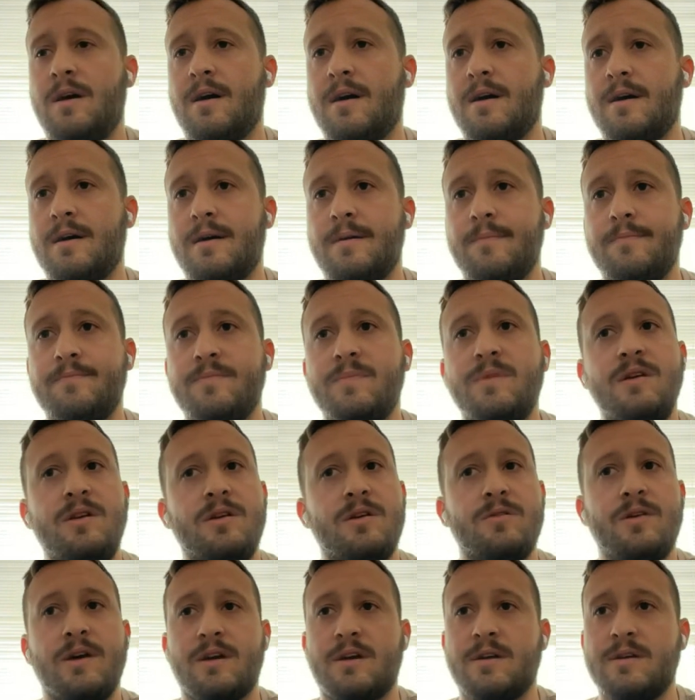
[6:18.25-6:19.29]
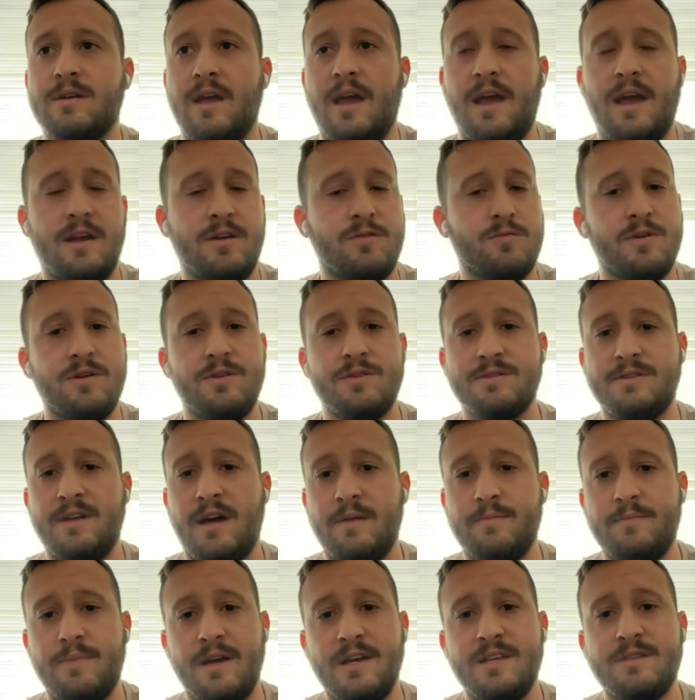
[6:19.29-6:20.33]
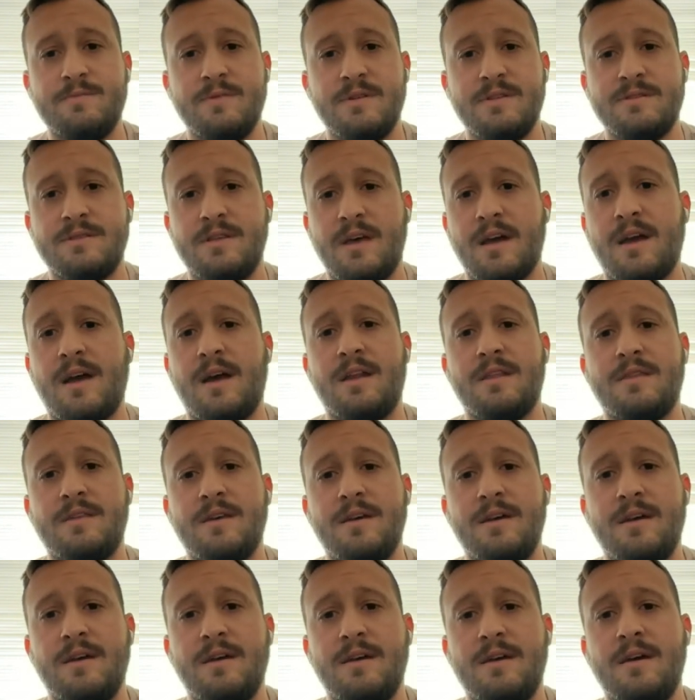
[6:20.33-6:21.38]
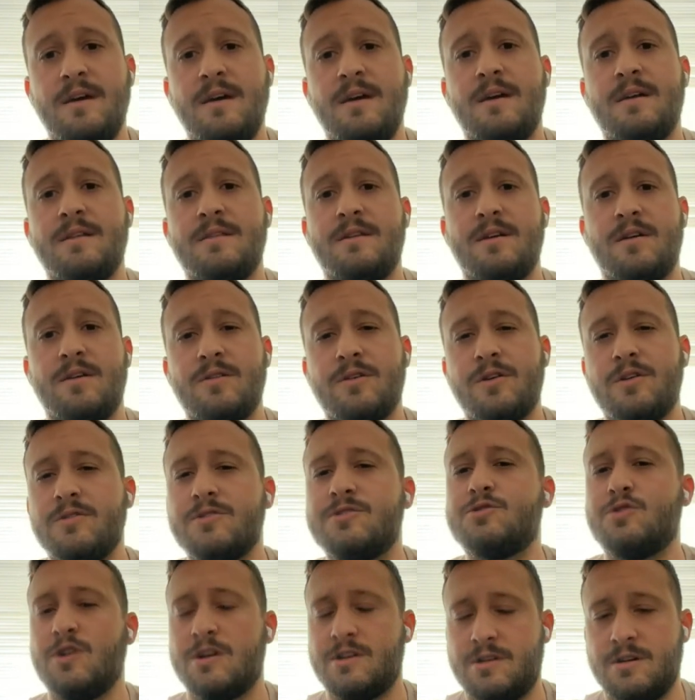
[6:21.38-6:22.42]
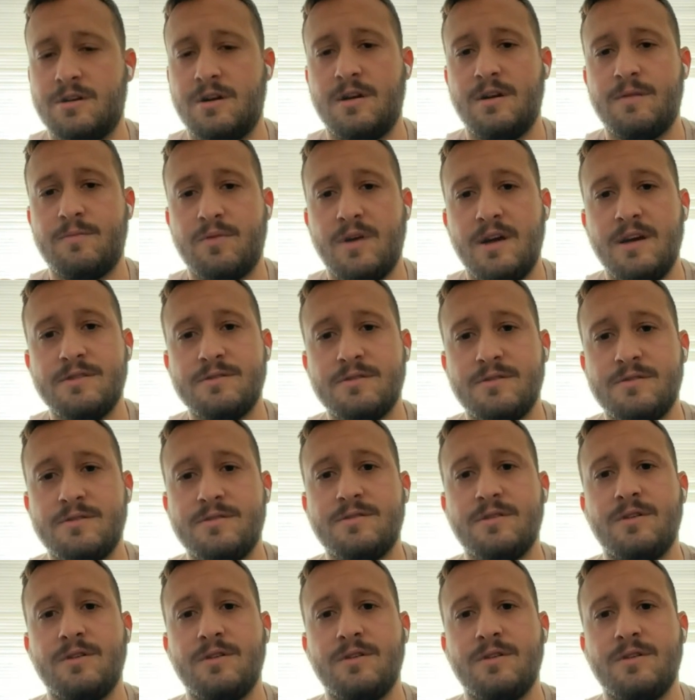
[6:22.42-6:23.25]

like handrails down basements, that kind of thing, they're a little stricter on appraisals.